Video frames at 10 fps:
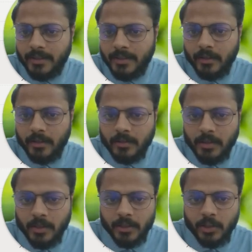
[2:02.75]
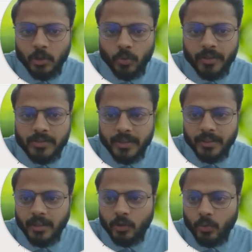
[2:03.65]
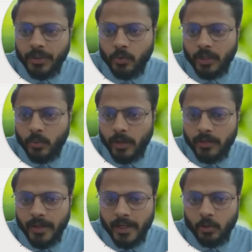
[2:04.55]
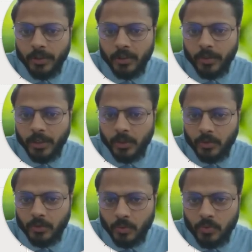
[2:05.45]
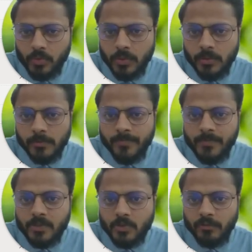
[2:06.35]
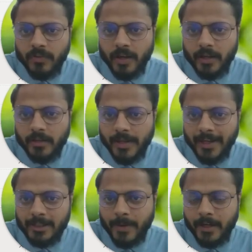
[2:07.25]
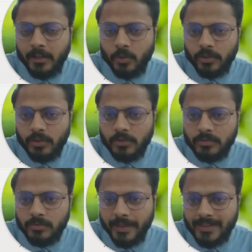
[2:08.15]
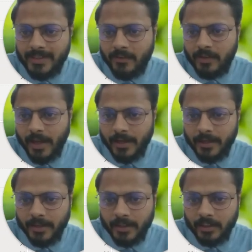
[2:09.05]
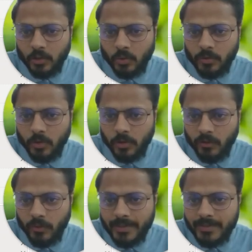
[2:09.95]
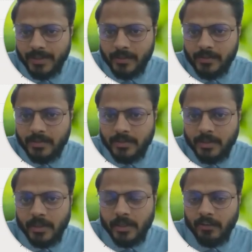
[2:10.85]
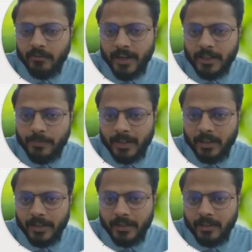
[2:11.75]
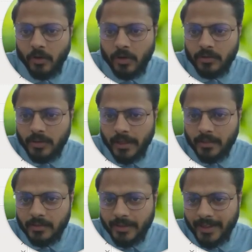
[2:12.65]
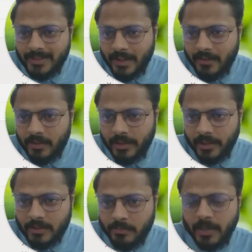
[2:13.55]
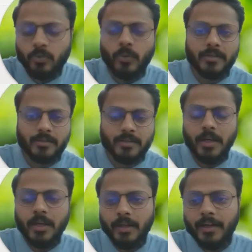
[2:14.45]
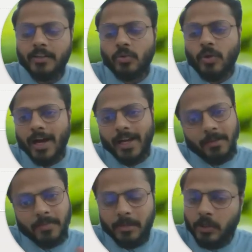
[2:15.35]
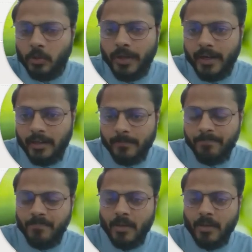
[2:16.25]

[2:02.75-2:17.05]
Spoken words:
there are 2 years data, 2021 and 2022. So if I expand to the next level, I can get the quarter wise sales. If I expand later on, like next level, it is month wise, right? So I am able to get